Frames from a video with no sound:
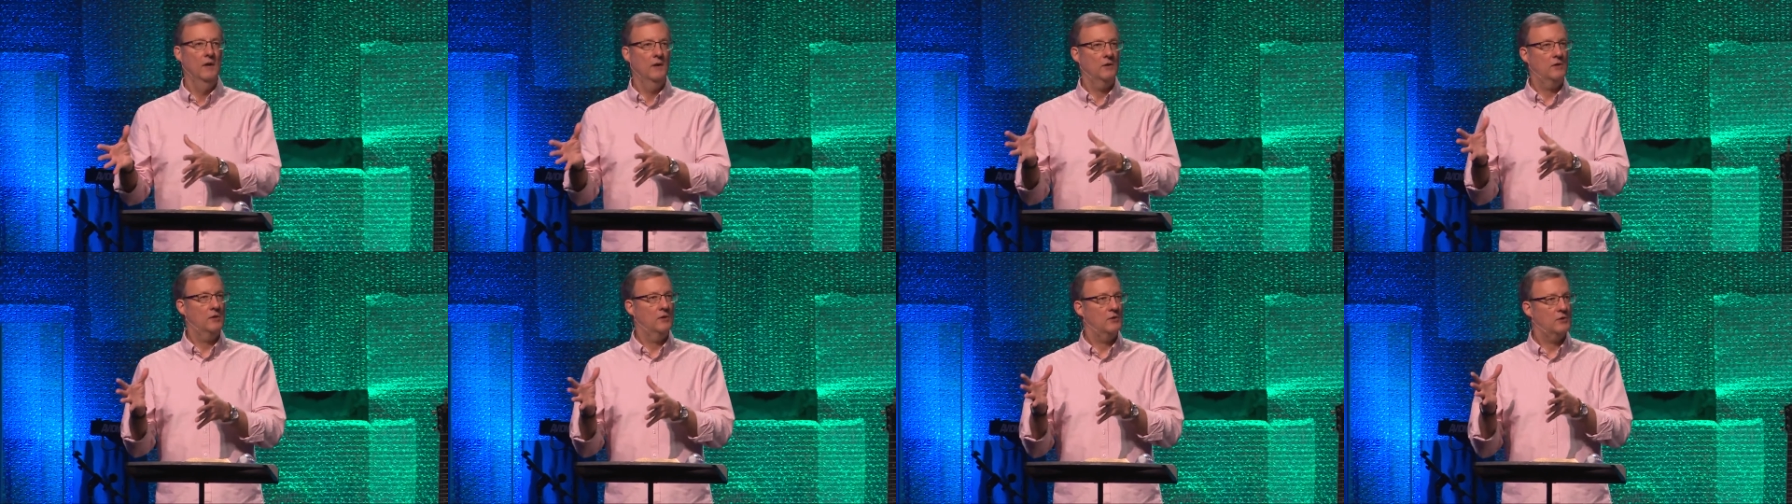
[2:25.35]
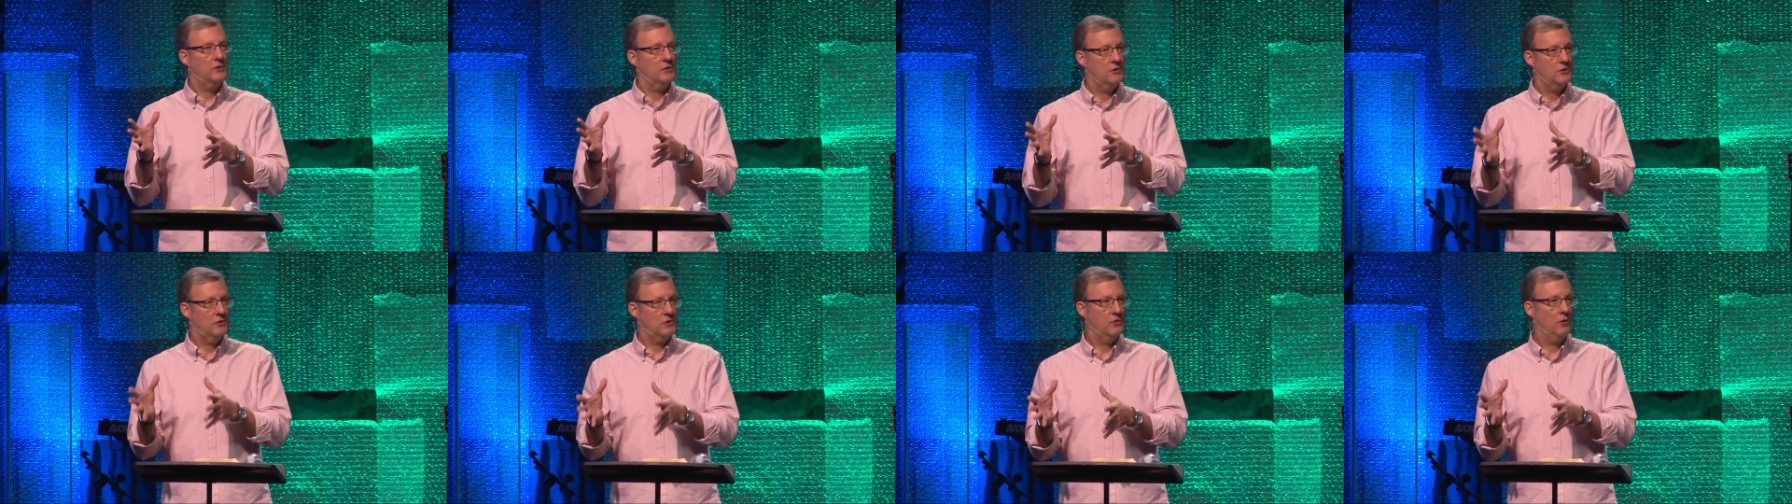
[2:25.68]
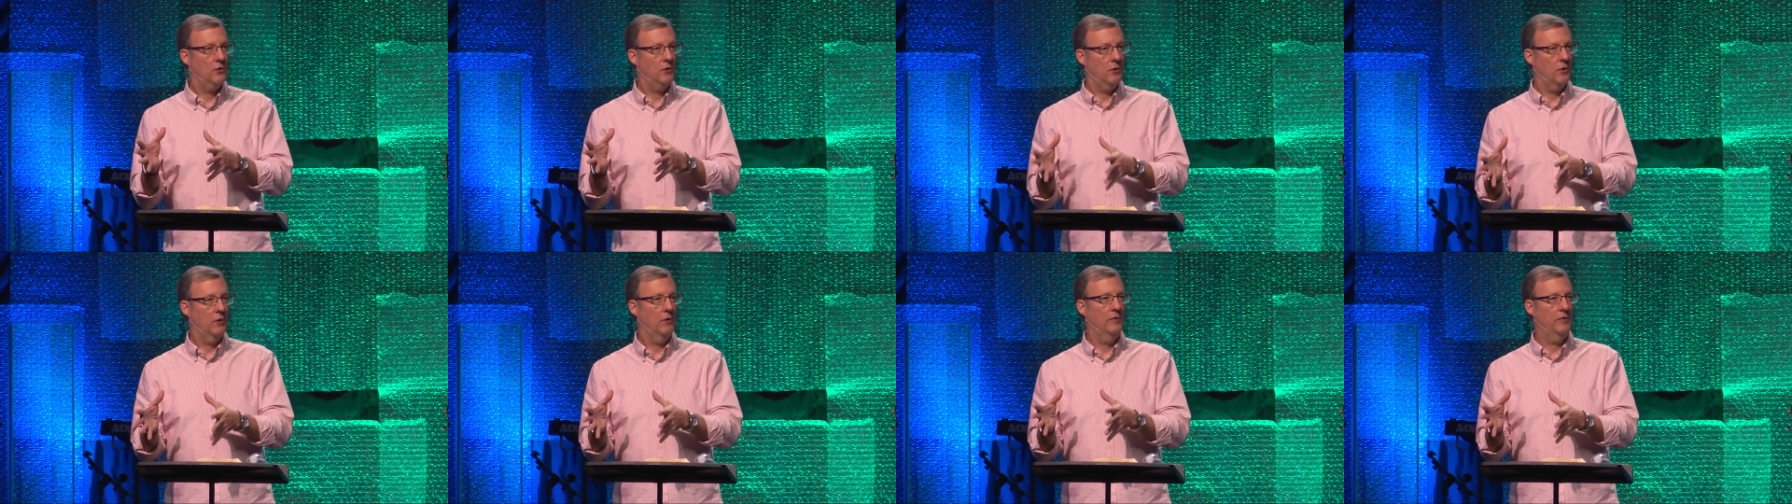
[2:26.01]
to
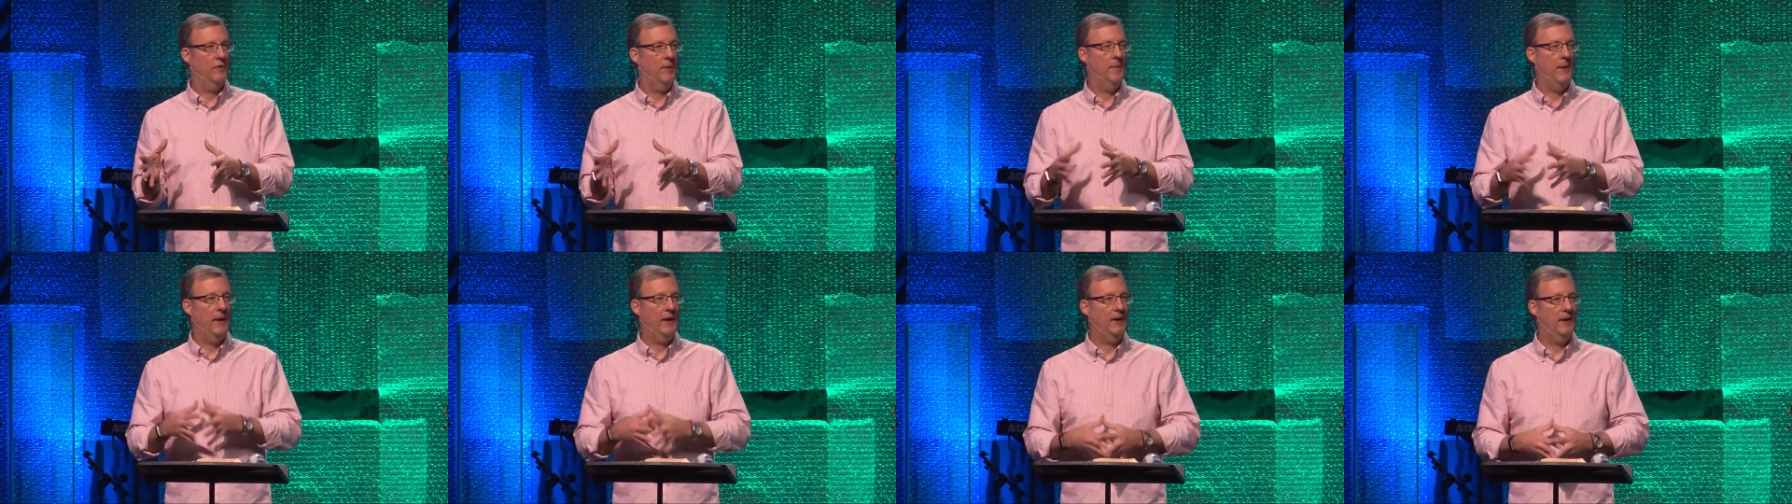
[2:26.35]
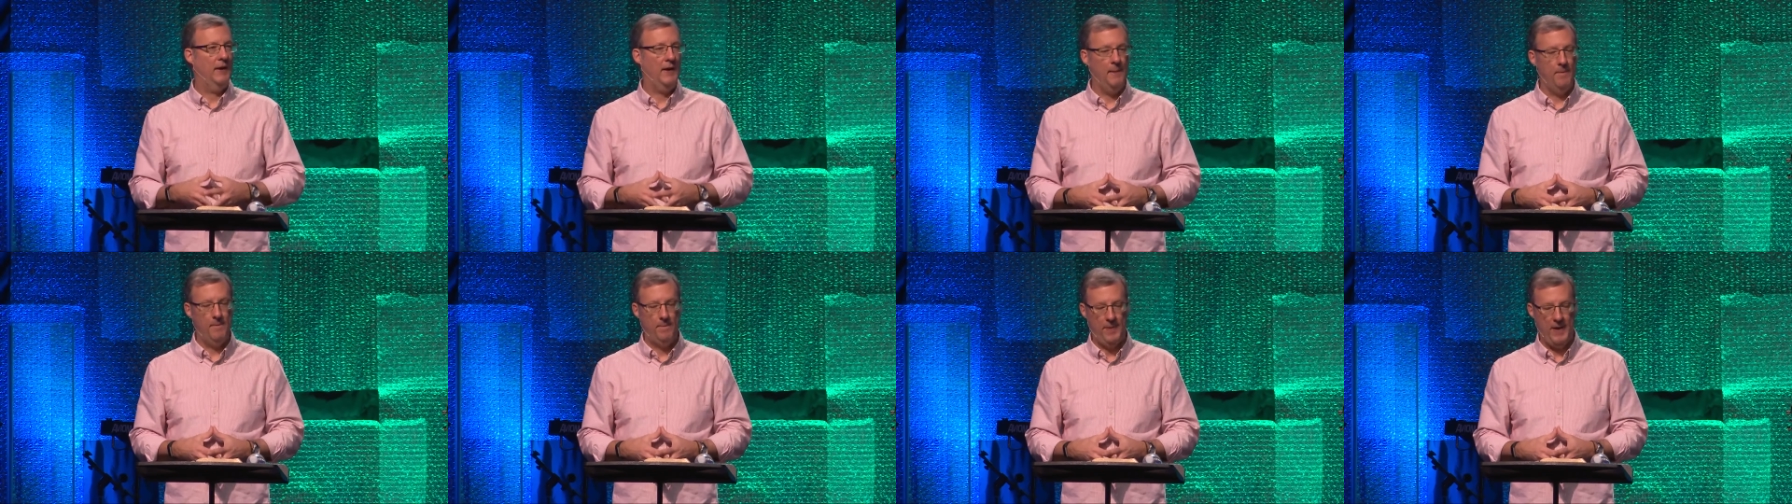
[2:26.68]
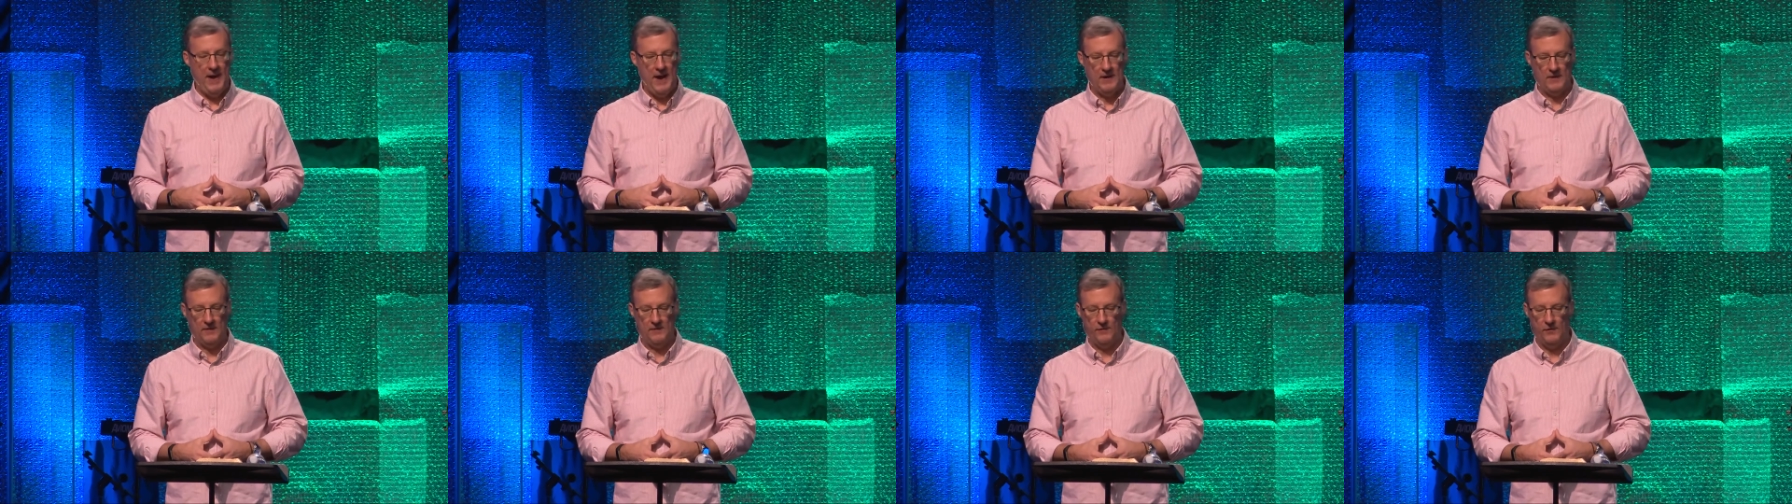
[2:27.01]
serve and make an
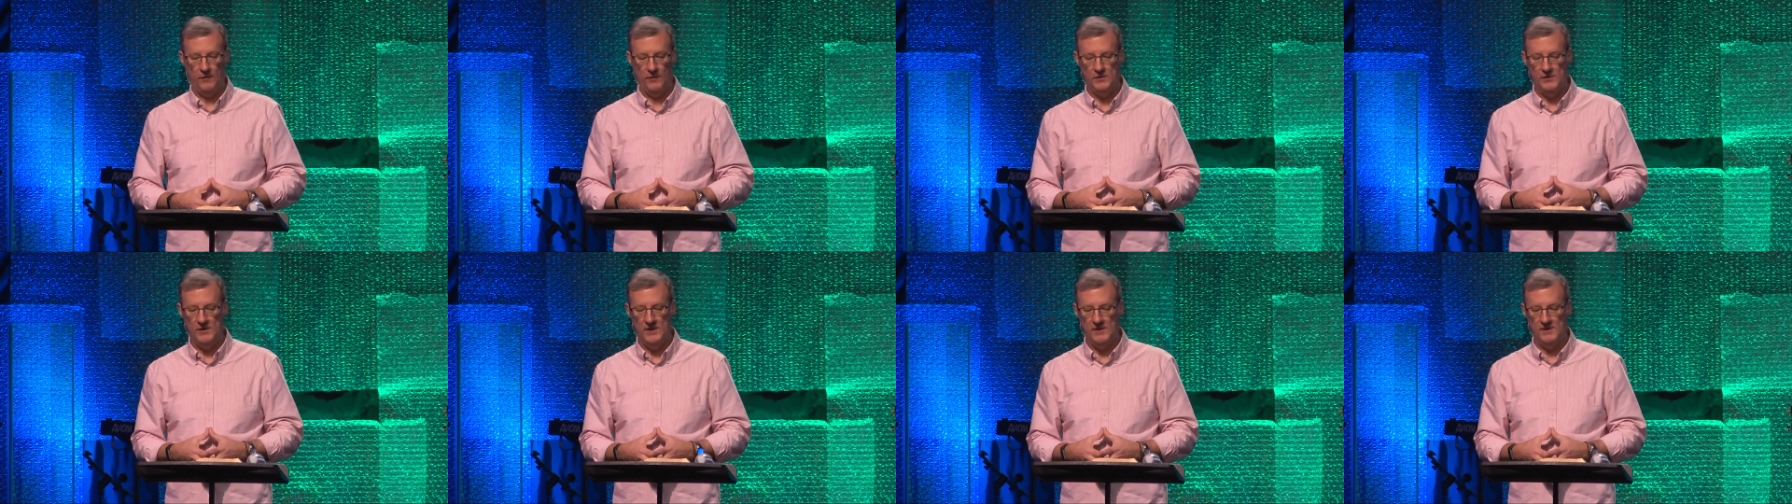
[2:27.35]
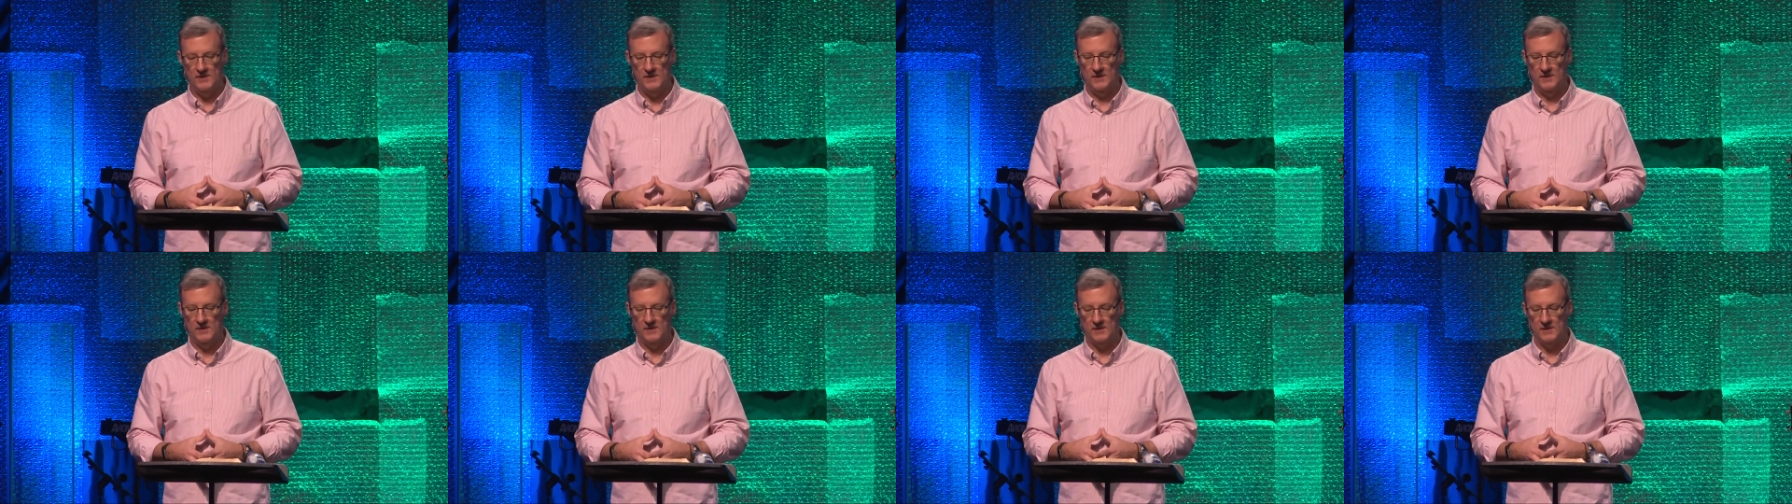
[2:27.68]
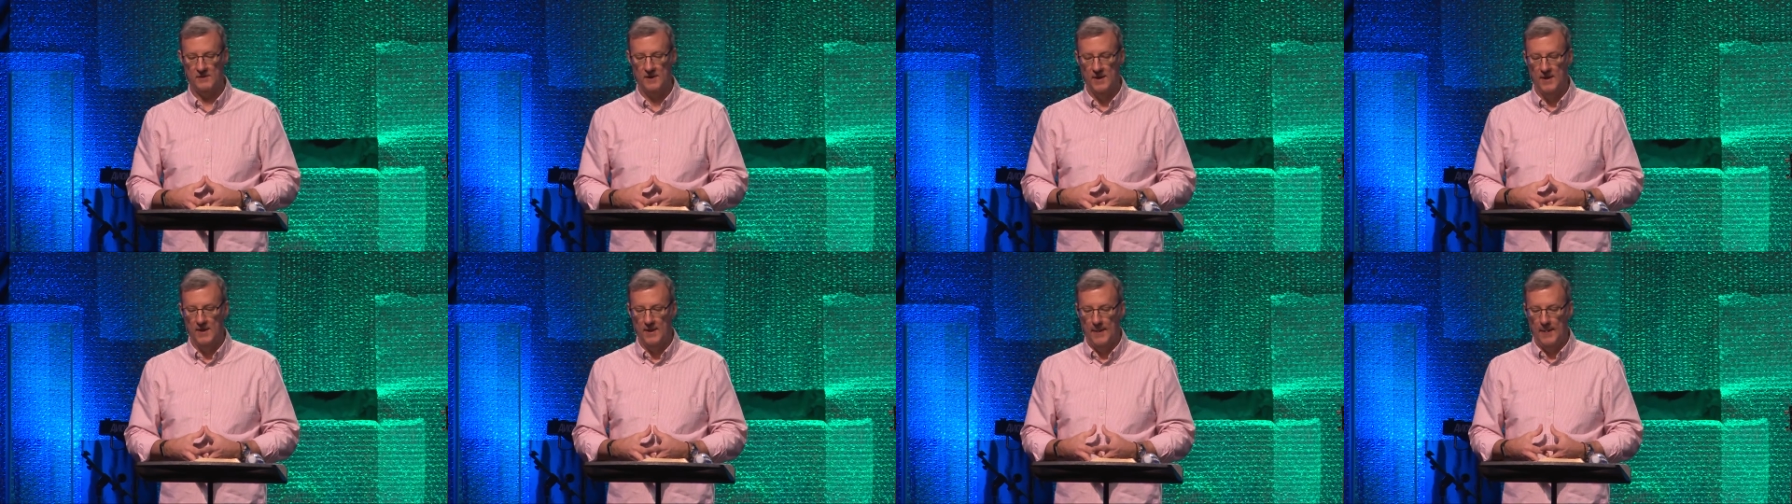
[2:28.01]
impact for Jesus.